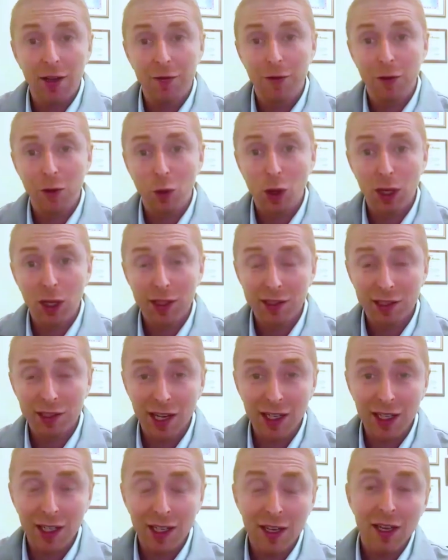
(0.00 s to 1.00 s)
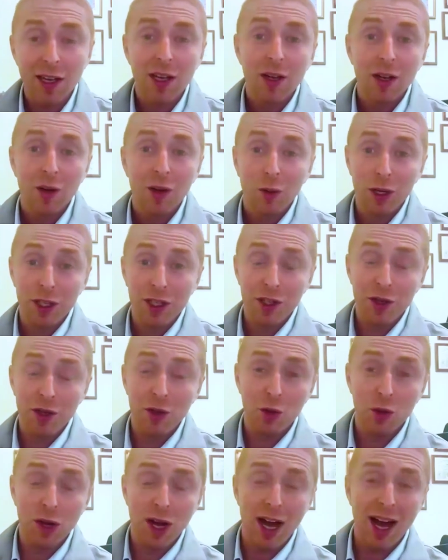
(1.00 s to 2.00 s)
for one study, when
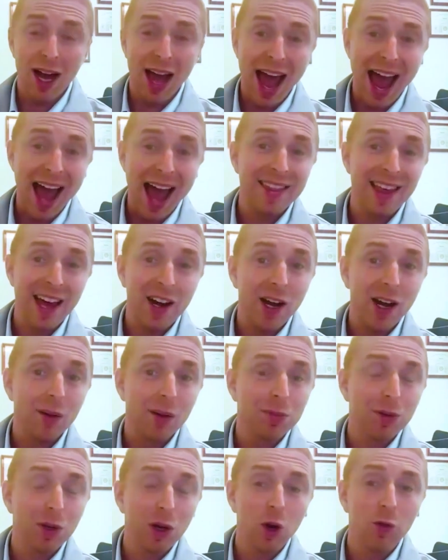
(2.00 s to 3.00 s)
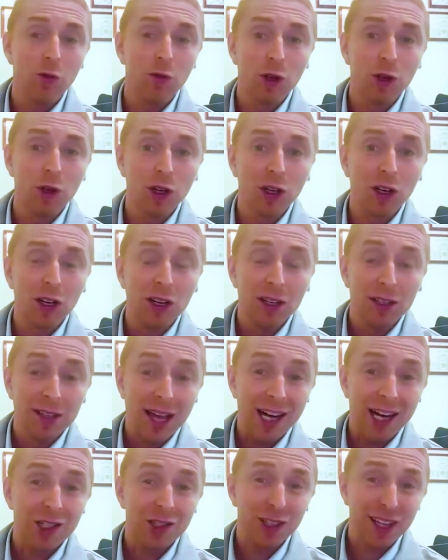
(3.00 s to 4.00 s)
you add that up over
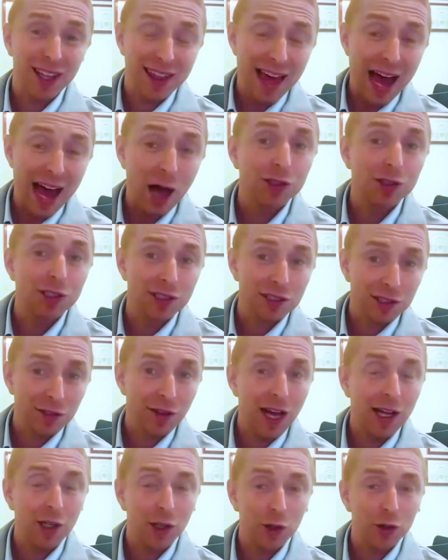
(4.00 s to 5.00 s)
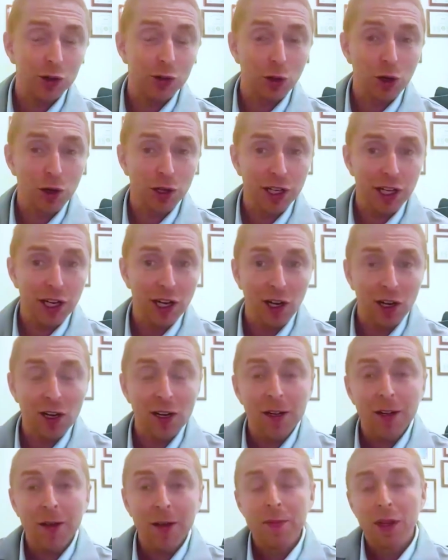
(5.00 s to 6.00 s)
actually thousands of echoes per
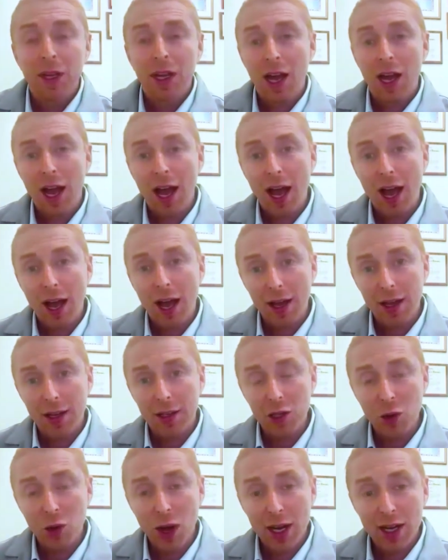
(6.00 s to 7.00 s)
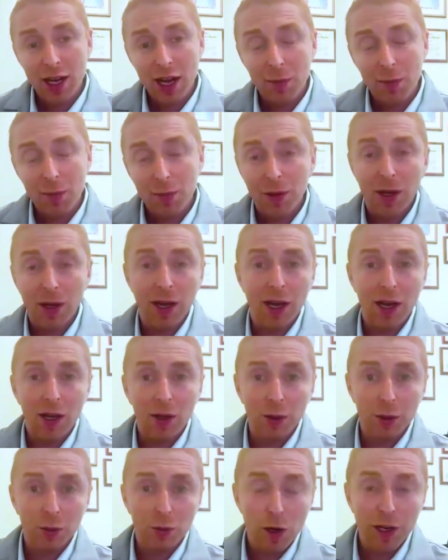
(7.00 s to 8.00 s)
year, you end up
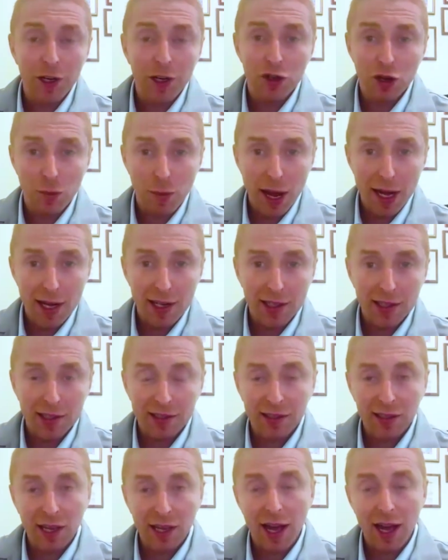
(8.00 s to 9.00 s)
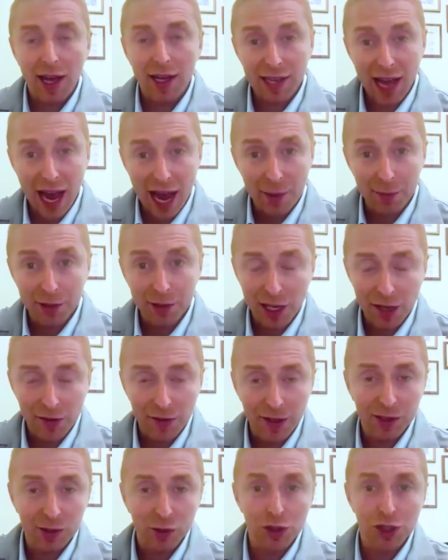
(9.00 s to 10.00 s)
with pretty tremendous time
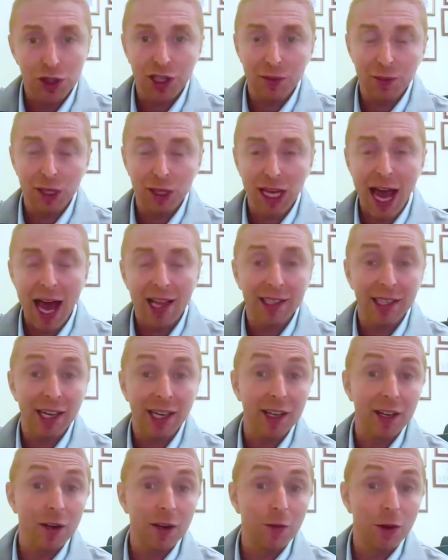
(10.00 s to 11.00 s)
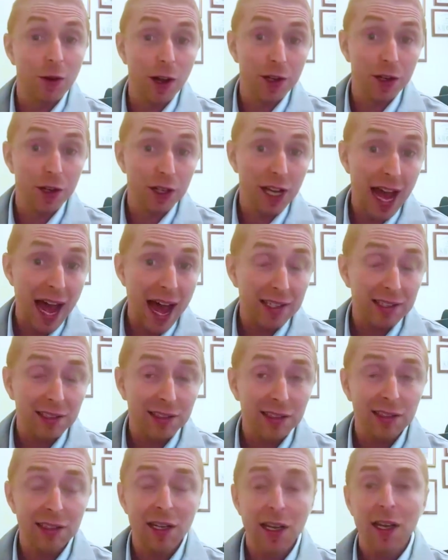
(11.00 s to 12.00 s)
savings, which can be allocated for other
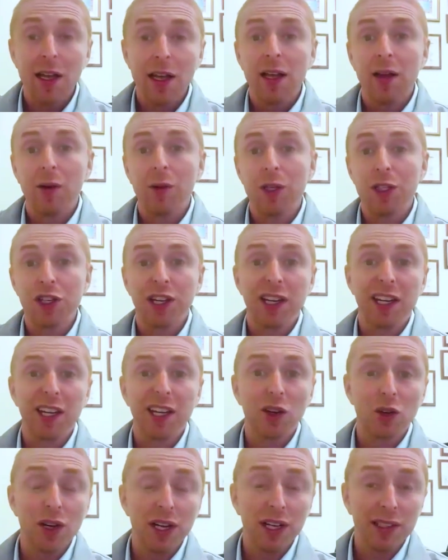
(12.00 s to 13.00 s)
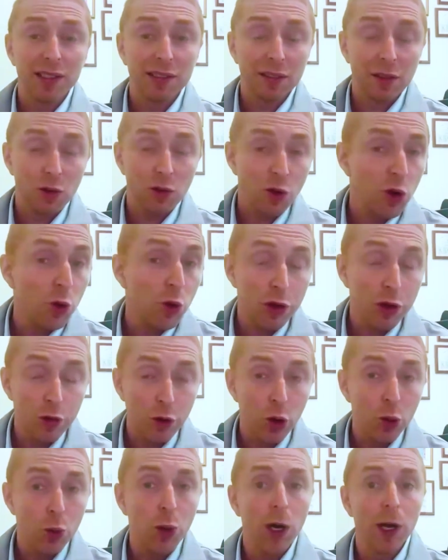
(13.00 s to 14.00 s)
tasks, which can increase
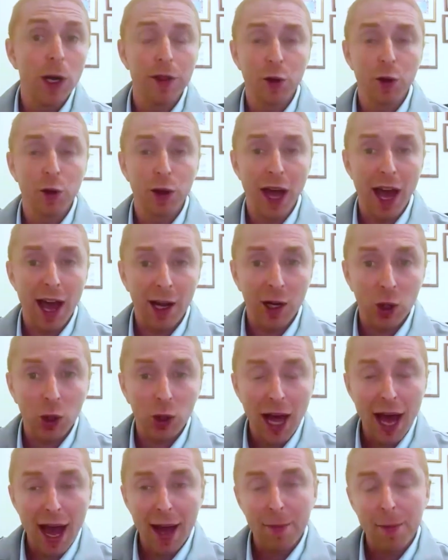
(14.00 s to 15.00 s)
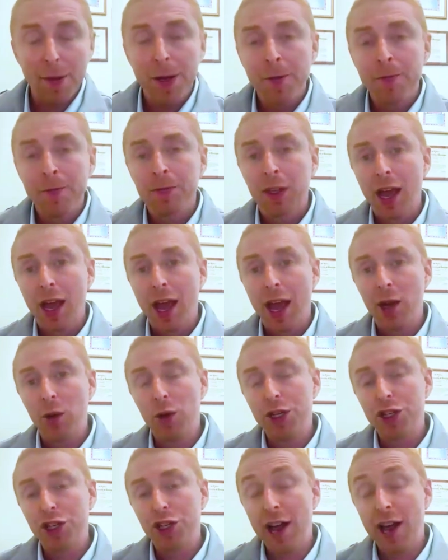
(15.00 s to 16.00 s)
throughput through the echo lab,
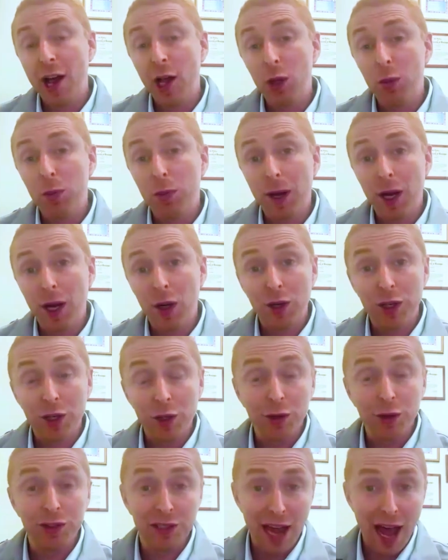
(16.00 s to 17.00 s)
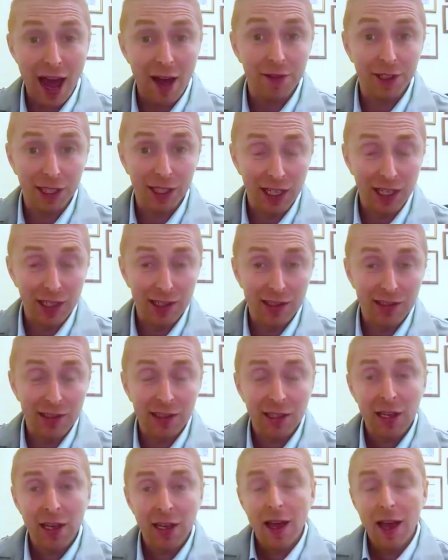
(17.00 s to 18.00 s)
and which can help reduce staffing
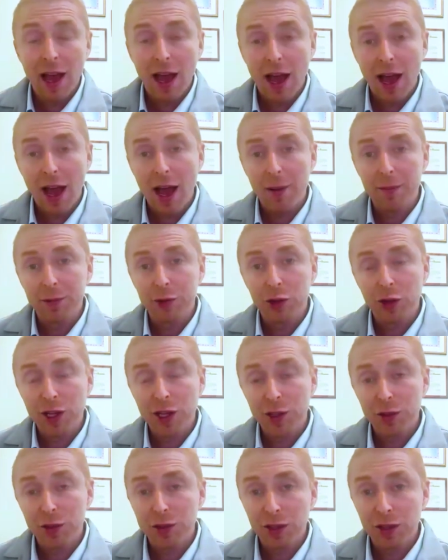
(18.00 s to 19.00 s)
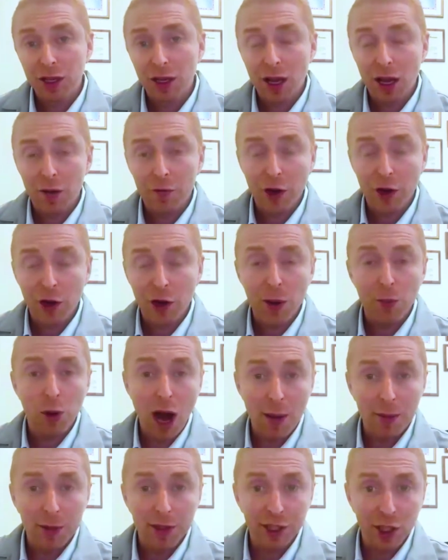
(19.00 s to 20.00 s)
needs. So this was a very
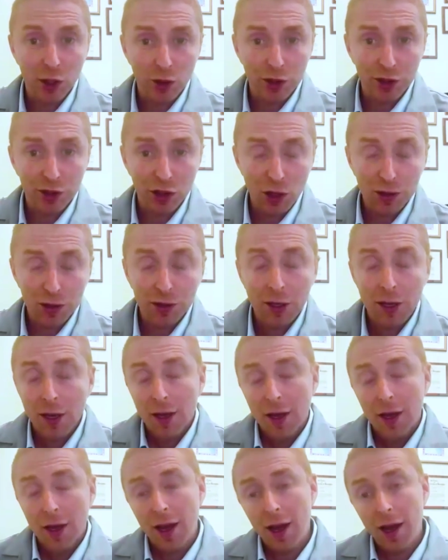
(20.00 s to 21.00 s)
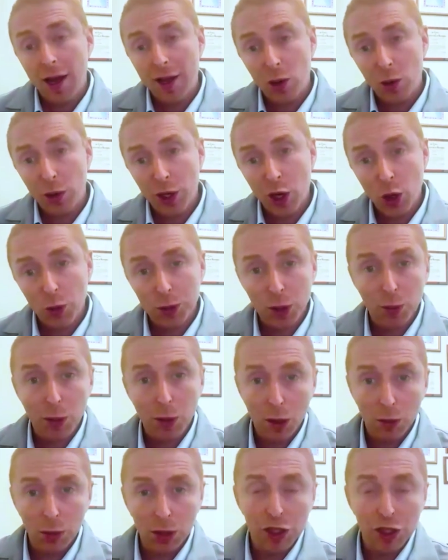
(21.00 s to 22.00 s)
promising result that we hope to
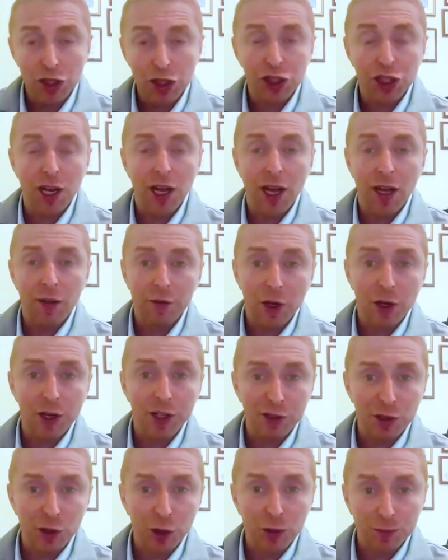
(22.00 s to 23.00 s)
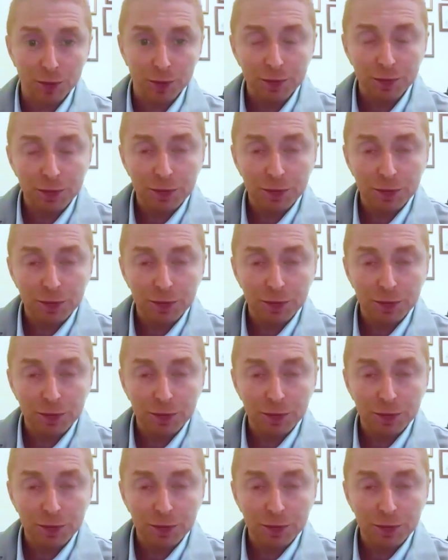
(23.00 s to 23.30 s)
publish very soon.